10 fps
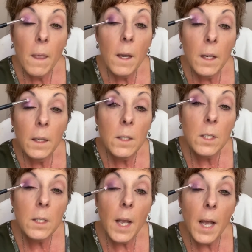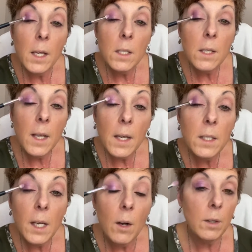And it just end that
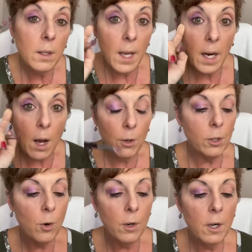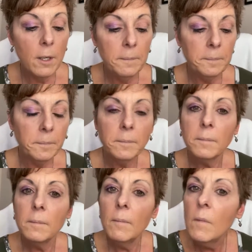down at that outer corner.
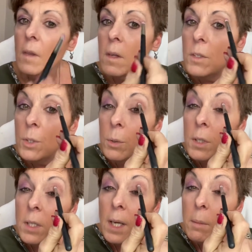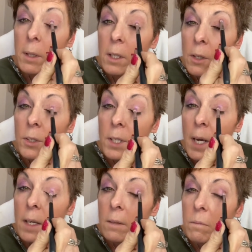Doing the same on the other
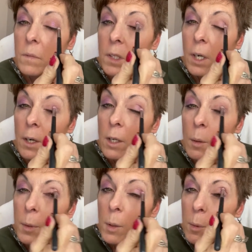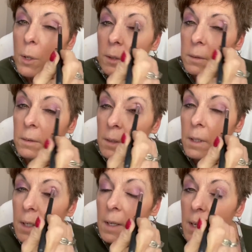side. Start at your pupil
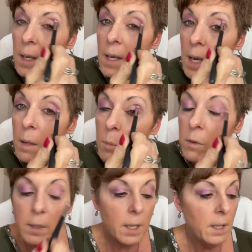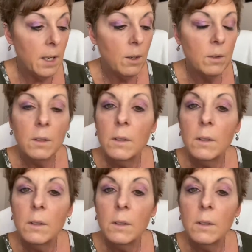and move it on out.